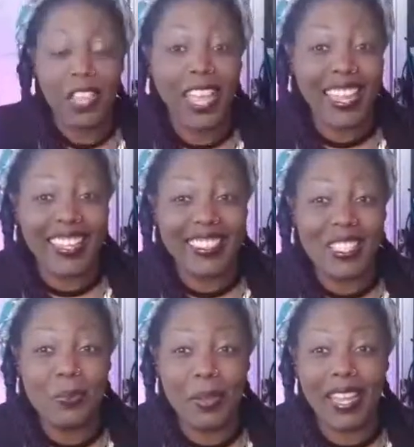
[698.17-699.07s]
And
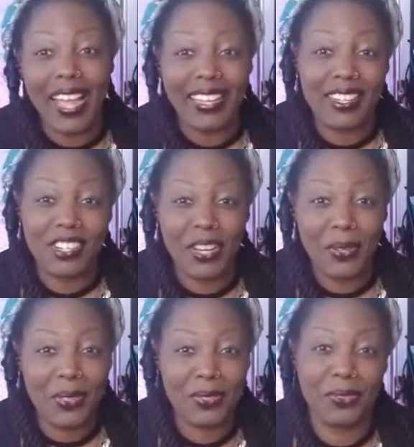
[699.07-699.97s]
this way I can
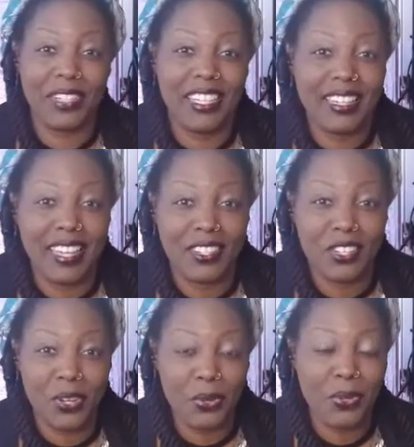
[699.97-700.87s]
share the screen and
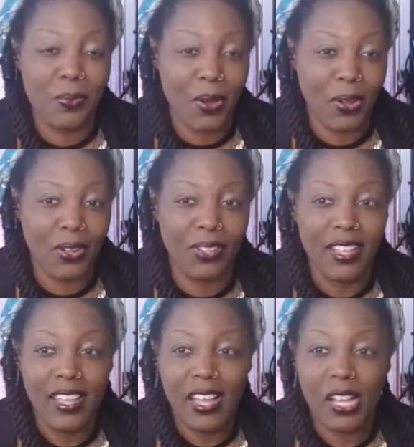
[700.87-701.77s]
show you all
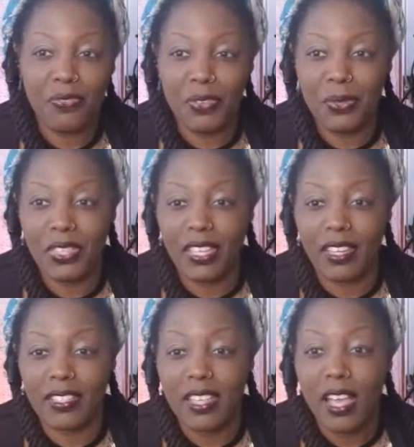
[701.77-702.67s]
a few
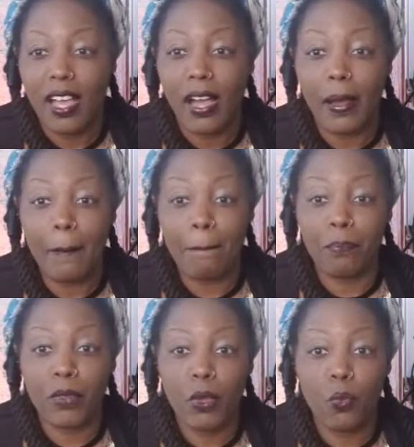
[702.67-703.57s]
things.
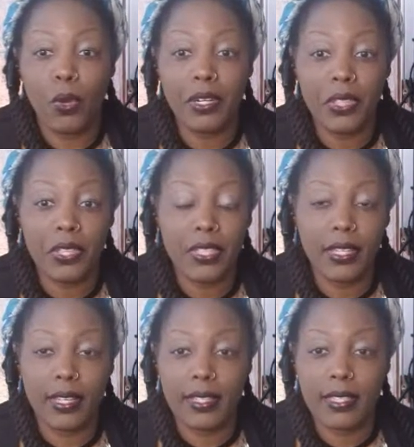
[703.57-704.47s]
One of the
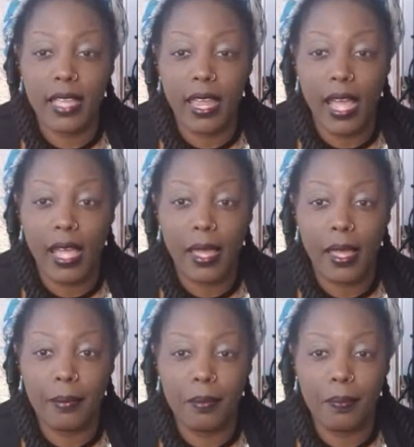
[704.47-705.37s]
things that
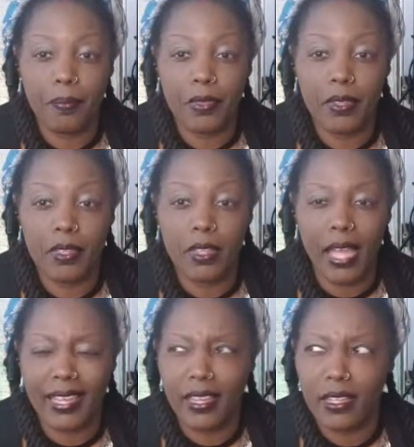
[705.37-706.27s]
I
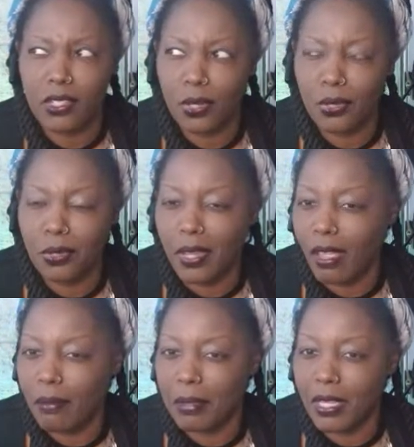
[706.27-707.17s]
can't show you
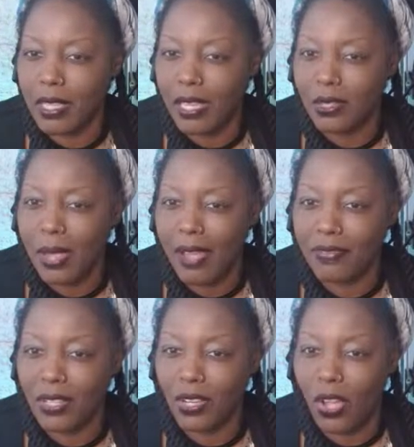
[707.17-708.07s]
yet, because I do
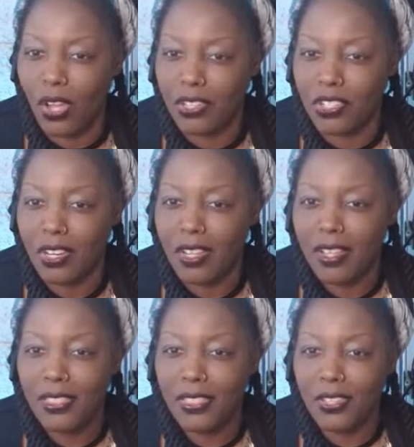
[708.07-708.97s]
have to launch
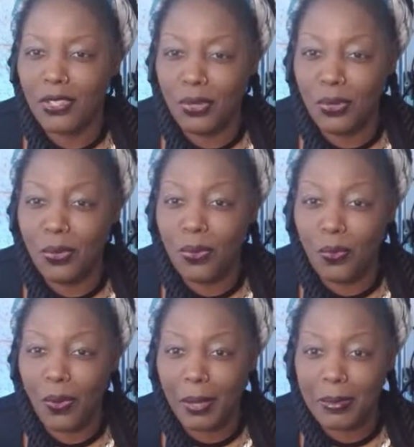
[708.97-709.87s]
the new
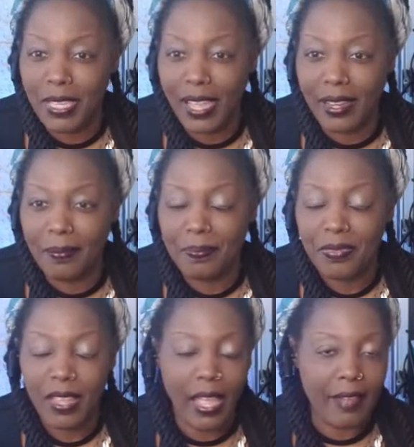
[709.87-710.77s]
website.
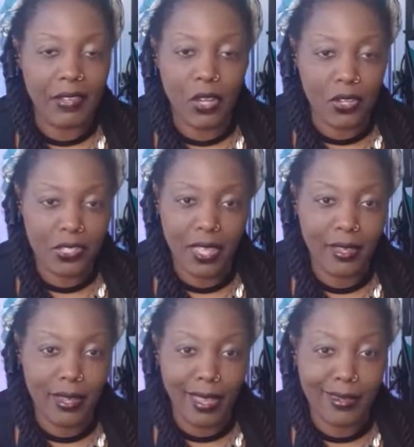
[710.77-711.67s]
I haven't launched
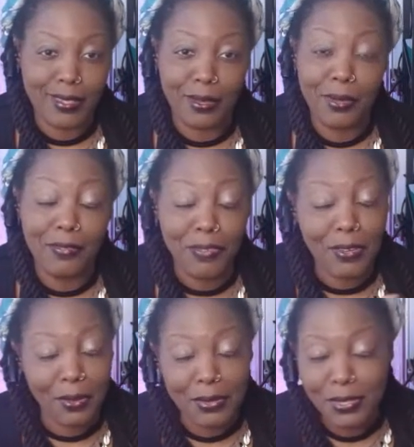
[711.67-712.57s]
that yet. So if you
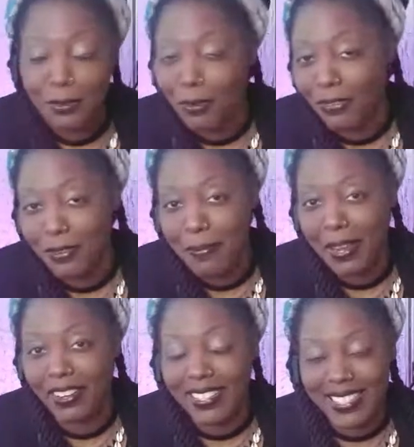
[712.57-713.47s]
go to
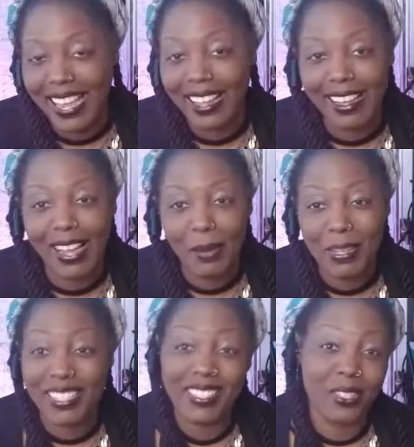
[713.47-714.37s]
superfoodparents.com,
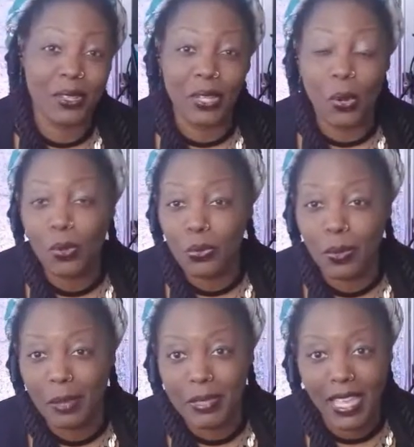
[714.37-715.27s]
it is still the old
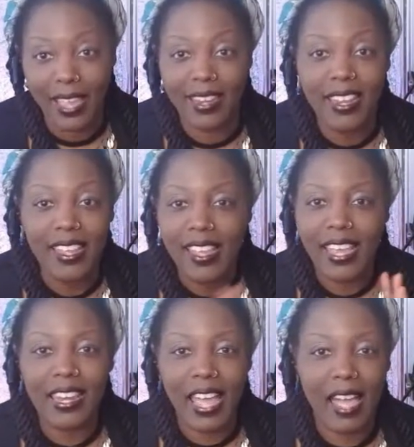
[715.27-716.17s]
website,
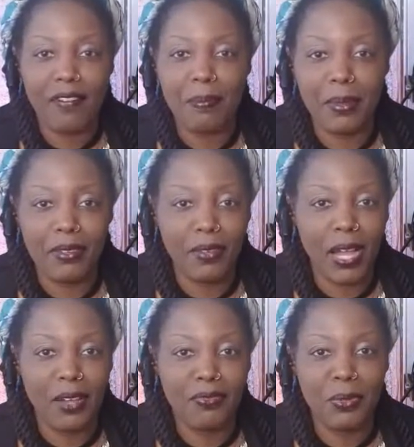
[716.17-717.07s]
and I haven't been
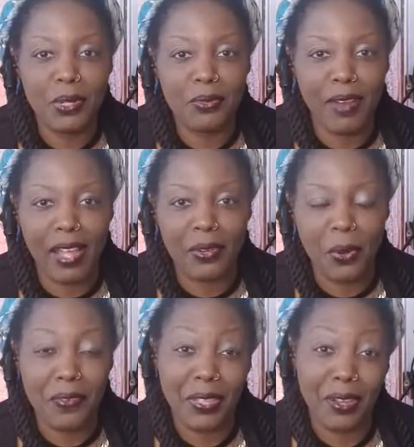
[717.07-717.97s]
fooling around
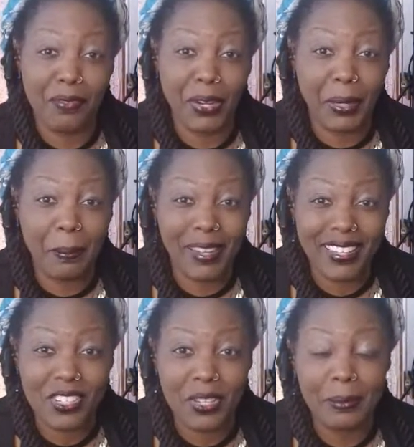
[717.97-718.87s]
over there very
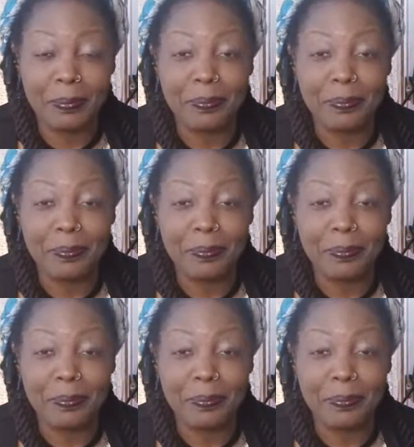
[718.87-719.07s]
much.